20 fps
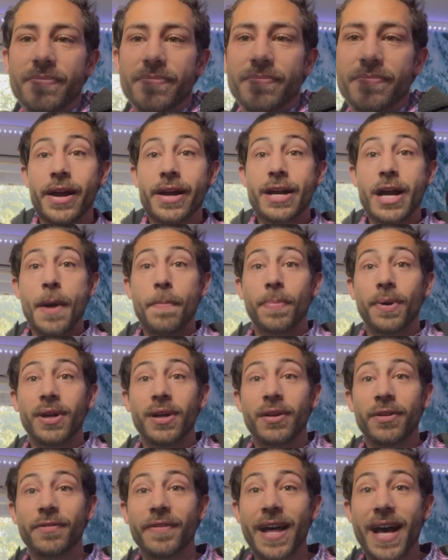All right,
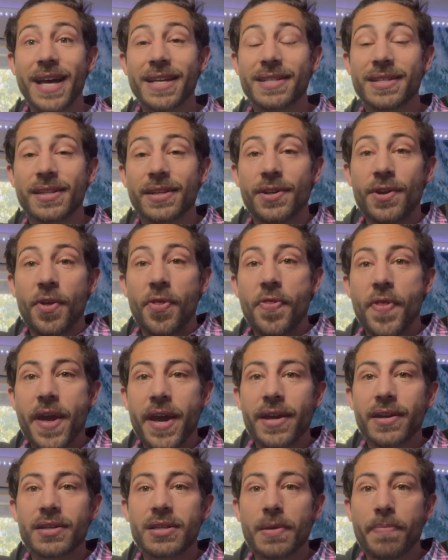couple of last little
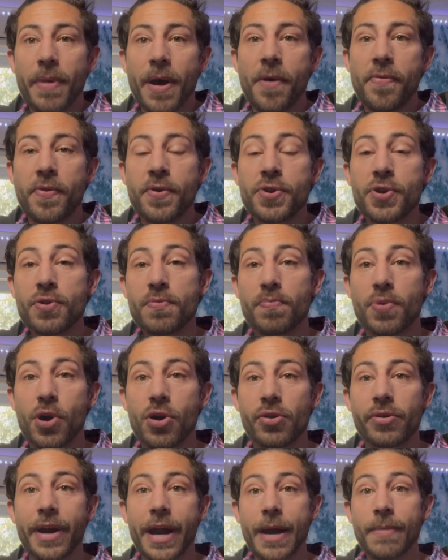things about the new
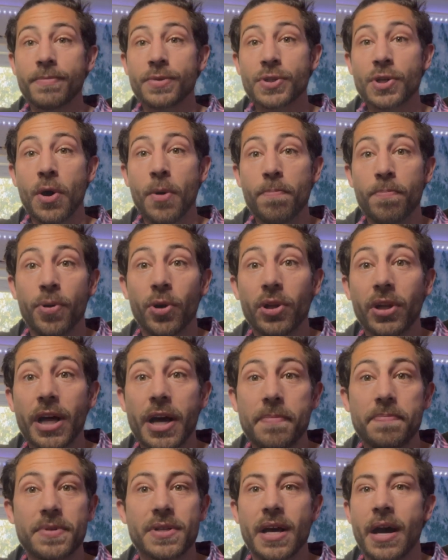program. So
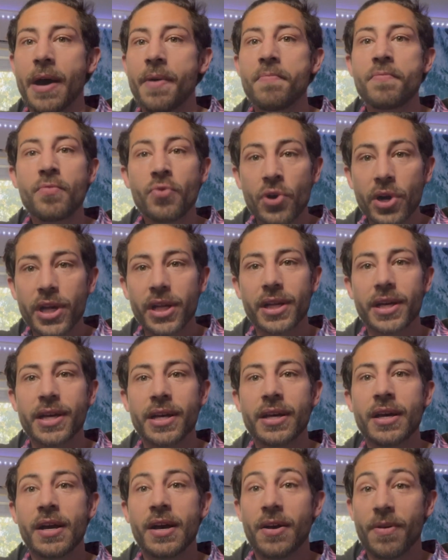pull-ups, I'm
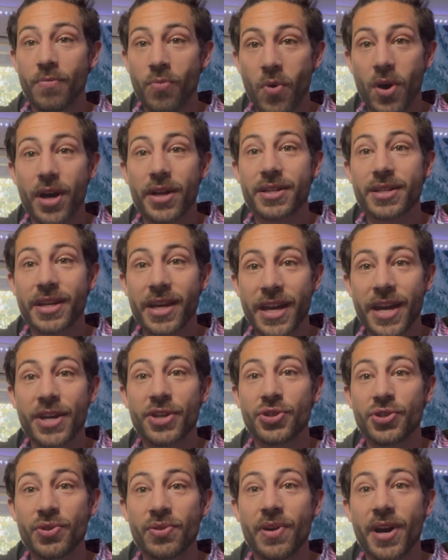really want to
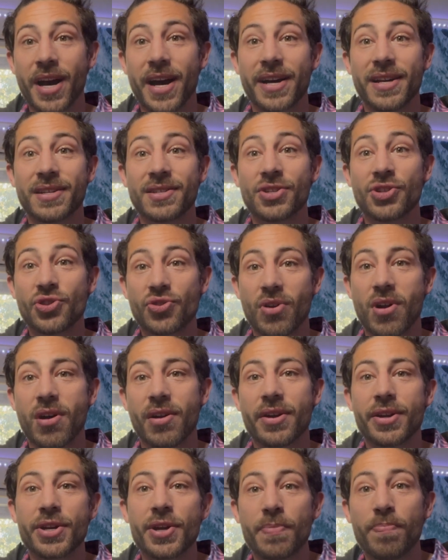get you guys
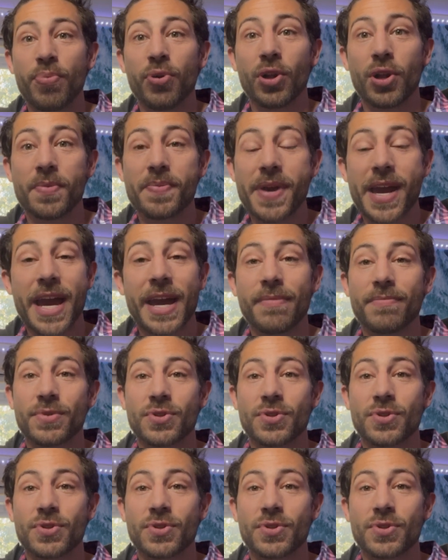strong in your pull-up game.